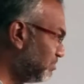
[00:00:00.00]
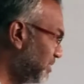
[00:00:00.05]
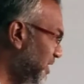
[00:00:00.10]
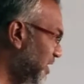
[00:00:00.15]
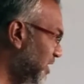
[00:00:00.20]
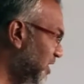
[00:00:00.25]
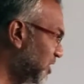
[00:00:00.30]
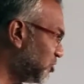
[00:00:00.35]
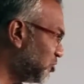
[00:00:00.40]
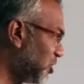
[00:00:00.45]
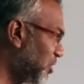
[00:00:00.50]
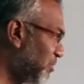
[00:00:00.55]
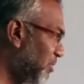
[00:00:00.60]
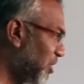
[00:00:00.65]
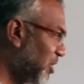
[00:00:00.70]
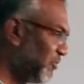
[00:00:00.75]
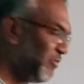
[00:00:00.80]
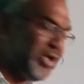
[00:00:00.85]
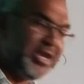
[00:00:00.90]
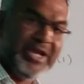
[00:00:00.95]
b e to the
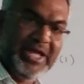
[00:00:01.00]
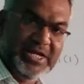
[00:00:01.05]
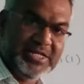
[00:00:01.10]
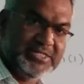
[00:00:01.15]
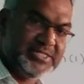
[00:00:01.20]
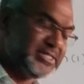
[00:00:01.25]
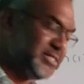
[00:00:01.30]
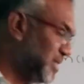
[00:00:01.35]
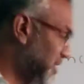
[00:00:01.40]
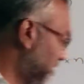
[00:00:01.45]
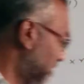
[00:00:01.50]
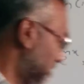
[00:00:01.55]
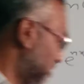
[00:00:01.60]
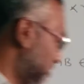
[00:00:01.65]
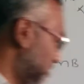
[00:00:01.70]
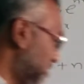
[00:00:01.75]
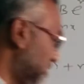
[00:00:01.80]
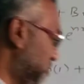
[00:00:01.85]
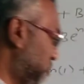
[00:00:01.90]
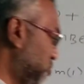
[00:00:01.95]
power of nx.
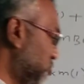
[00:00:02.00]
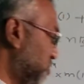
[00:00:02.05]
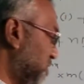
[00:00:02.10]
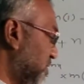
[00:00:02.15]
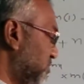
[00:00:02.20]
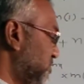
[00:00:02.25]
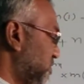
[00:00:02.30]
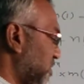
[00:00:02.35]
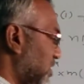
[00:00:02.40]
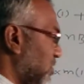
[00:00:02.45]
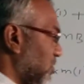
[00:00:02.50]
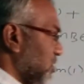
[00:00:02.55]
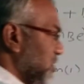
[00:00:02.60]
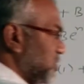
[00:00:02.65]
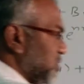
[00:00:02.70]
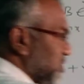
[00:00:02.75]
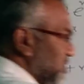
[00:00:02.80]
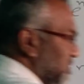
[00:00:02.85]
These two terms are also